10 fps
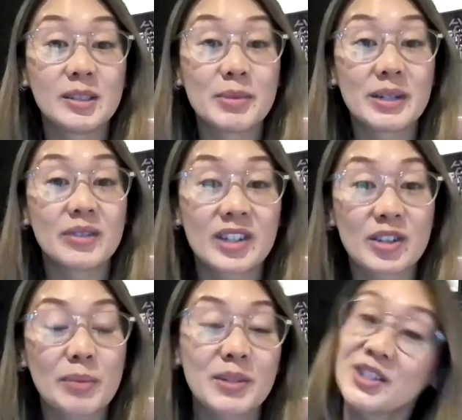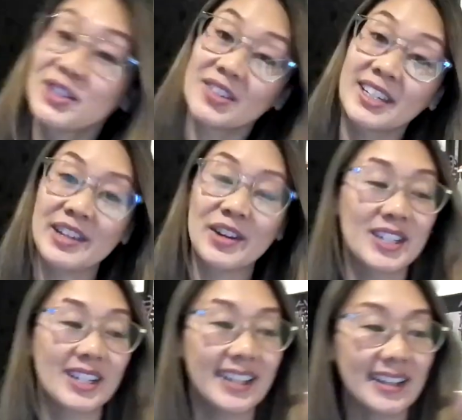a little bit of a trip to Don
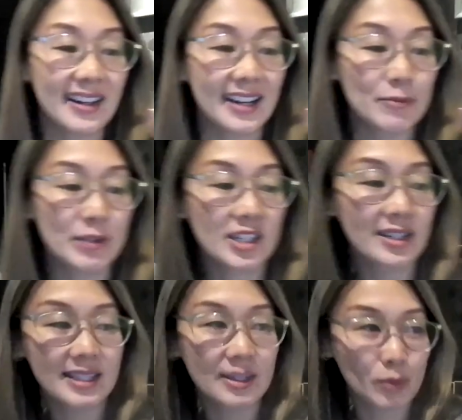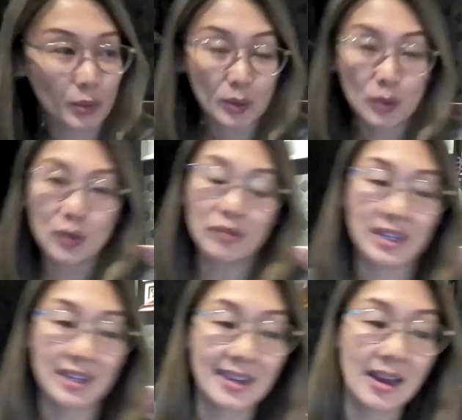Quijote, um, which is what we call
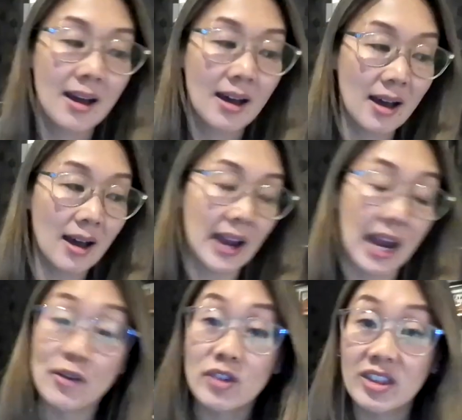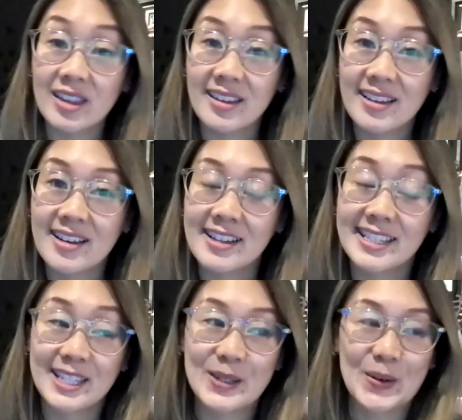the everything
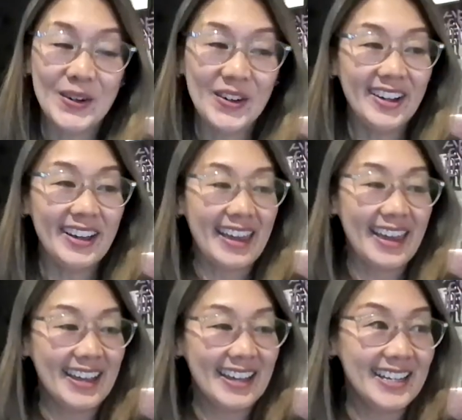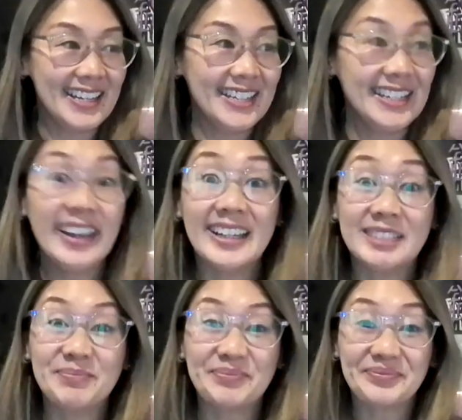store. And
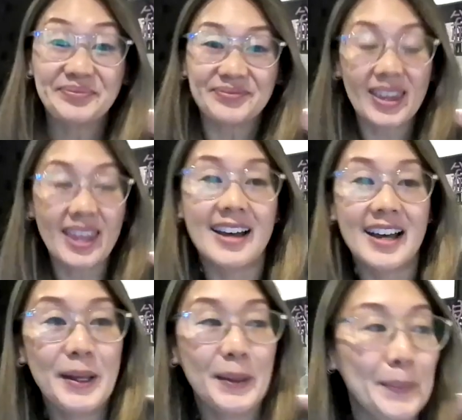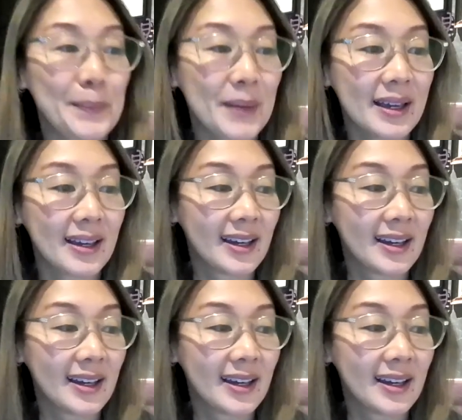yeah, um,